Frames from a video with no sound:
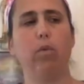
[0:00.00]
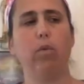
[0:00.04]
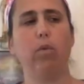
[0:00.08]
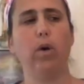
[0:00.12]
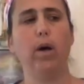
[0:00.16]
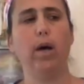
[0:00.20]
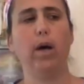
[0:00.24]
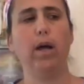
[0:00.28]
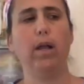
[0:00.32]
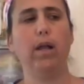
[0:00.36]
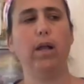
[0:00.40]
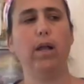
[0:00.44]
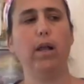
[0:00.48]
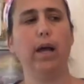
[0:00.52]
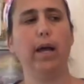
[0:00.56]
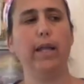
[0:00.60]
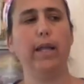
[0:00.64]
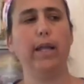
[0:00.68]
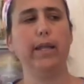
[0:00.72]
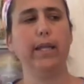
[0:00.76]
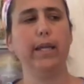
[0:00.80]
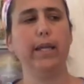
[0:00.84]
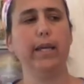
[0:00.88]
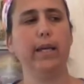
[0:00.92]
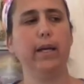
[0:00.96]
well, I
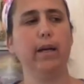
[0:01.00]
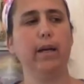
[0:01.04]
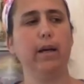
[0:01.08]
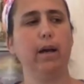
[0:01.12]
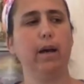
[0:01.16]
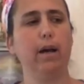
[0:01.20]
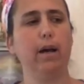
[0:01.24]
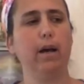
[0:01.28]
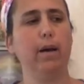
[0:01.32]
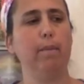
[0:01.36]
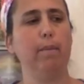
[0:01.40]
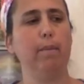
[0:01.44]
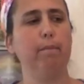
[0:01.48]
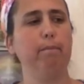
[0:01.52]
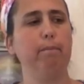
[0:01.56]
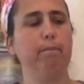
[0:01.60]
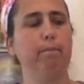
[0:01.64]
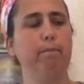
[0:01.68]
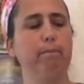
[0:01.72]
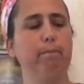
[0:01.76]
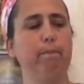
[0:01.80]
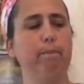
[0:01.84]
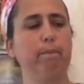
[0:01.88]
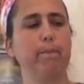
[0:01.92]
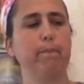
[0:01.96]
think
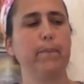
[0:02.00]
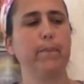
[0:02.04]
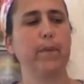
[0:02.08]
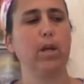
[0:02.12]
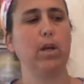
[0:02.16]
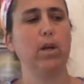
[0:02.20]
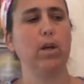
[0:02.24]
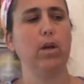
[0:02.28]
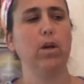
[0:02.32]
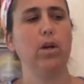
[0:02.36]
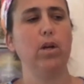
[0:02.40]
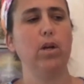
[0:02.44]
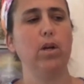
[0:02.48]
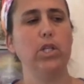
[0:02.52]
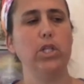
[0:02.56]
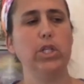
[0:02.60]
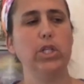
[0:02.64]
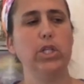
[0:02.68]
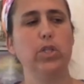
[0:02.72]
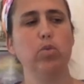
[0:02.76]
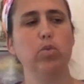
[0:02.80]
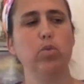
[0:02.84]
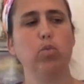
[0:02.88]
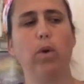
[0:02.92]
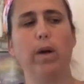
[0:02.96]

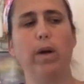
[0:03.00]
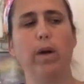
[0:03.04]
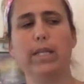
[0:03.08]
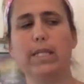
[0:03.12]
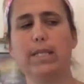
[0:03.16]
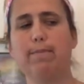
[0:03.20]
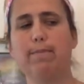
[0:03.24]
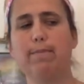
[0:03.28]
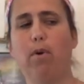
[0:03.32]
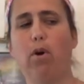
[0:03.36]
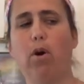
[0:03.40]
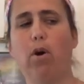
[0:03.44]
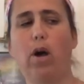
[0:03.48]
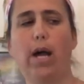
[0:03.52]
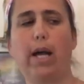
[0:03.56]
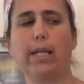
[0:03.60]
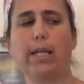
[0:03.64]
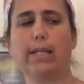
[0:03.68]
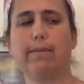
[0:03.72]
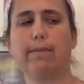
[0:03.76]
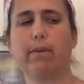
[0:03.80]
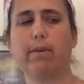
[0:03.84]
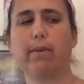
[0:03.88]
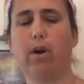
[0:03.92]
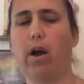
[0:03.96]
just one small
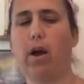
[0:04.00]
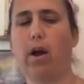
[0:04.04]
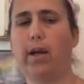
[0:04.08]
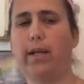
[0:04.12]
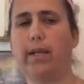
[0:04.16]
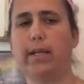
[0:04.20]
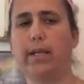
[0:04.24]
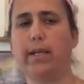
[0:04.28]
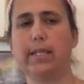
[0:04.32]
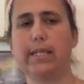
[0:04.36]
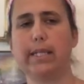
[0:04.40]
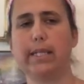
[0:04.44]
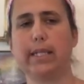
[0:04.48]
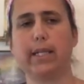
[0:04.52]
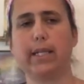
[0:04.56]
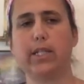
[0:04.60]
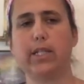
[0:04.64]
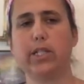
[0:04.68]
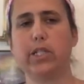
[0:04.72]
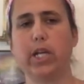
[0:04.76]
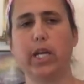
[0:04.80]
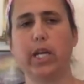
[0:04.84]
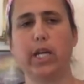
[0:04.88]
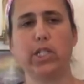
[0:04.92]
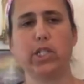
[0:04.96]
act of kindness can
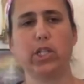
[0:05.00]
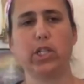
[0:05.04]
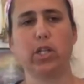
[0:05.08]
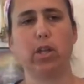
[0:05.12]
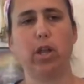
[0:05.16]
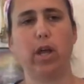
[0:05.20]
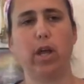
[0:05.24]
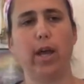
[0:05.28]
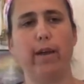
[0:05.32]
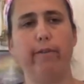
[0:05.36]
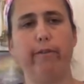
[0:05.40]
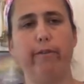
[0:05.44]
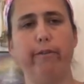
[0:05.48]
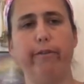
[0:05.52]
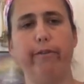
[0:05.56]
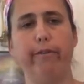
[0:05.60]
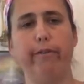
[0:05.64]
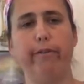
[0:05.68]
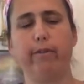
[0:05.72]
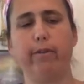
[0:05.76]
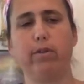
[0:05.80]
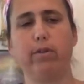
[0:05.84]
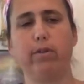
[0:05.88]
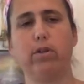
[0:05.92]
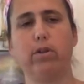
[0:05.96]
change a life.
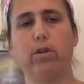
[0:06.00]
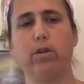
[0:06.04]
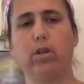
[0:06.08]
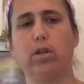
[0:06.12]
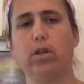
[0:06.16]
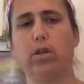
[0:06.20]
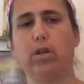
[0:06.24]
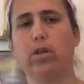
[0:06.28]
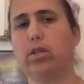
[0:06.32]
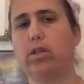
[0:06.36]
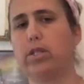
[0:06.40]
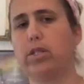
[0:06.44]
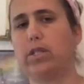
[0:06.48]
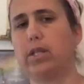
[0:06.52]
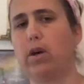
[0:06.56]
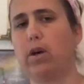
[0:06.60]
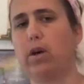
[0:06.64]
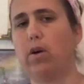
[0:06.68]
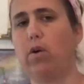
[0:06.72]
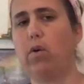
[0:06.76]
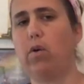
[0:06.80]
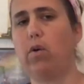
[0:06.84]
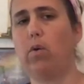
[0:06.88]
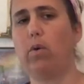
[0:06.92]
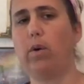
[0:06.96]

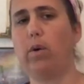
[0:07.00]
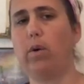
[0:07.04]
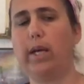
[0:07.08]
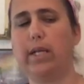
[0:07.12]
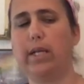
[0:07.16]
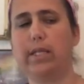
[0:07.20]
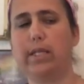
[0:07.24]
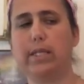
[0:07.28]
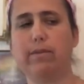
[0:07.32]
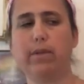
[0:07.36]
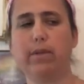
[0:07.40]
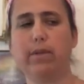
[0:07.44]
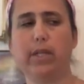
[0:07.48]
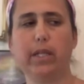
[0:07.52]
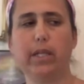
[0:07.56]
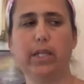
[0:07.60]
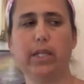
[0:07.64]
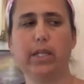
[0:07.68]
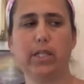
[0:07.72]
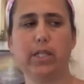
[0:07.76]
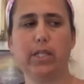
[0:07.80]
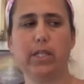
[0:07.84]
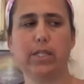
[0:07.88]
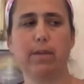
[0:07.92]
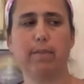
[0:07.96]
So it's really
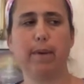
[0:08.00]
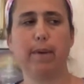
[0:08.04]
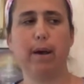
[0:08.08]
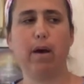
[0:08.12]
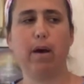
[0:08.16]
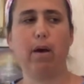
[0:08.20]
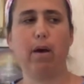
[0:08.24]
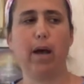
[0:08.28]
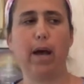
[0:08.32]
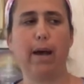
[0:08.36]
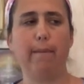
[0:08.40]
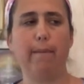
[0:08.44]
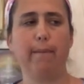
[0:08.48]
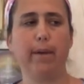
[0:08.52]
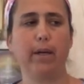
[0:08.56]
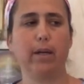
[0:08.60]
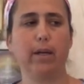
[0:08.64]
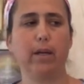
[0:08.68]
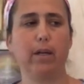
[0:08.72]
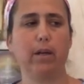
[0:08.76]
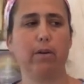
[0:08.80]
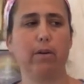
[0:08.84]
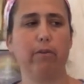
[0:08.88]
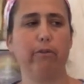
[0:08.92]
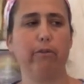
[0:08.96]
just about having
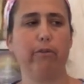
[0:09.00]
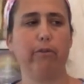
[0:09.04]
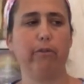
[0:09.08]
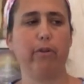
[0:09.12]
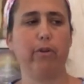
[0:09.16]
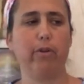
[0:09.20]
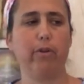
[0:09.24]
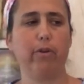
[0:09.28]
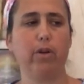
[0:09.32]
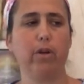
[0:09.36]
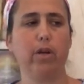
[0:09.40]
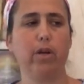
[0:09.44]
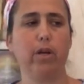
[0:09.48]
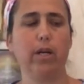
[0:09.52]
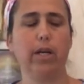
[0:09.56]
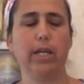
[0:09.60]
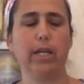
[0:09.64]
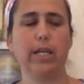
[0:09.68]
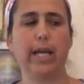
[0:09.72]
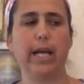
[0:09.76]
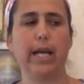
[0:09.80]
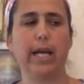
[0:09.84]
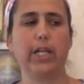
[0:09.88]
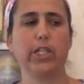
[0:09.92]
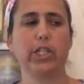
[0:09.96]
enough
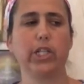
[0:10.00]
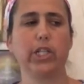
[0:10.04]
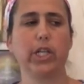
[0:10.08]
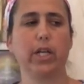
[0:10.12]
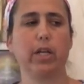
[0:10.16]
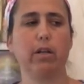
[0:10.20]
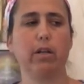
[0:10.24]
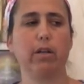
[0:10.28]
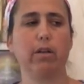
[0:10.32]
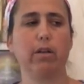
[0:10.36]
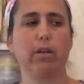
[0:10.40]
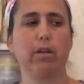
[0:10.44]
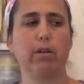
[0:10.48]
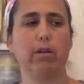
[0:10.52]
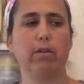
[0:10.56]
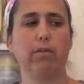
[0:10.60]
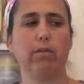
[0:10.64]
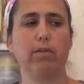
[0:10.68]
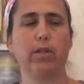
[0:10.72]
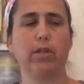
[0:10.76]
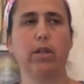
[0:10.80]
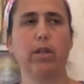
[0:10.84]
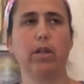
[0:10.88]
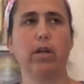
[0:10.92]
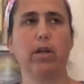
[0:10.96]
connection
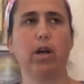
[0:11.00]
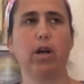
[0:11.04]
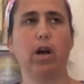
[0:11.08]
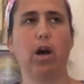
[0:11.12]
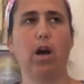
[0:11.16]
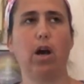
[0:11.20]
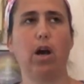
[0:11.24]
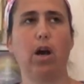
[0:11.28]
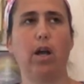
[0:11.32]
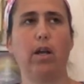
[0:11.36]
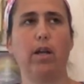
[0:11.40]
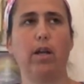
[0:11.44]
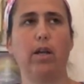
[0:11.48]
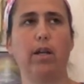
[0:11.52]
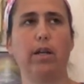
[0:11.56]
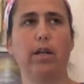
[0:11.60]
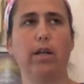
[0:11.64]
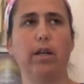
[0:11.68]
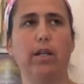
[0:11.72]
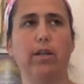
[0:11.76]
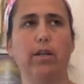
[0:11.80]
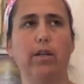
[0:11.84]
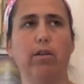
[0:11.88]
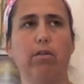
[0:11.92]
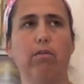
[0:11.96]
to the God
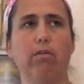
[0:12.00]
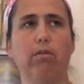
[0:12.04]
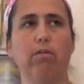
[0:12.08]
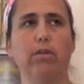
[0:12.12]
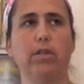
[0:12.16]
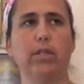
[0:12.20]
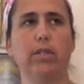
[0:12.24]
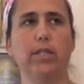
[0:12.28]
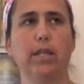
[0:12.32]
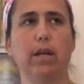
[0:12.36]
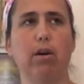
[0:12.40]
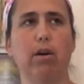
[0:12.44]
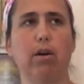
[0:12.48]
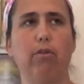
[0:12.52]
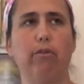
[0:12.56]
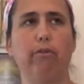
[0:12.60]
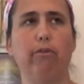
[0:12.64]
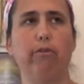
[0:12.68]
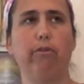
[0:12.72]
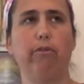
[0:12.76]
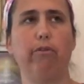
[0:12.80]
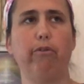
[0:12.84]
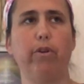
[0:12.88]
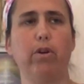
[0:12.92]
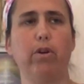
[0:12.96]
in your own self,